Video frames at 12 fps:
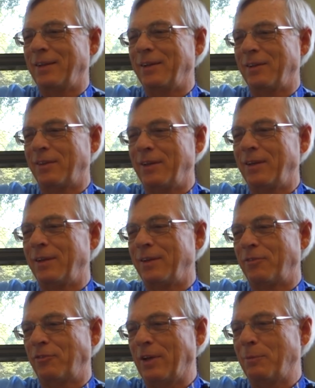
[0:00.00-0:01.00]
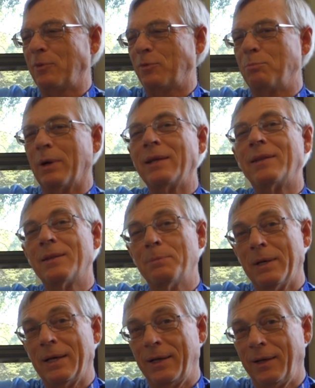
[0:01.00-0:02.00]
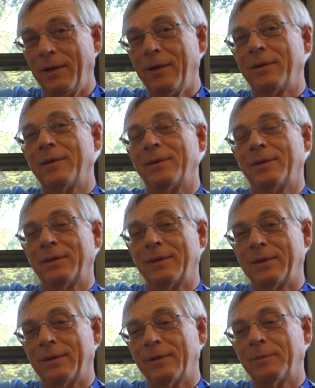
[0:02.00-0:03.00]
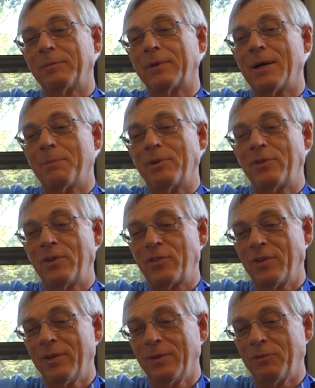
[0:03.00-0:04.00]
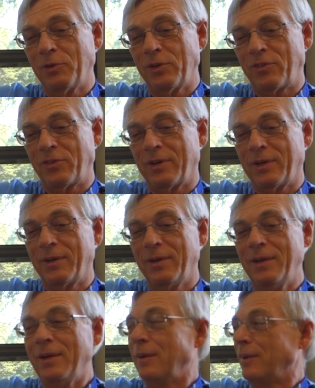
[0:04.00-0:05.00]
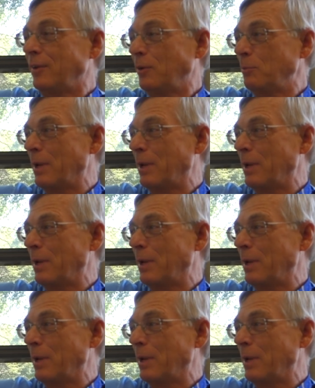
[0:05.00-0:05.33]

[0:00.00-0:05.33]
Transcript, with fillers: the, the famous Bite the Bag um, competition, of which uh, you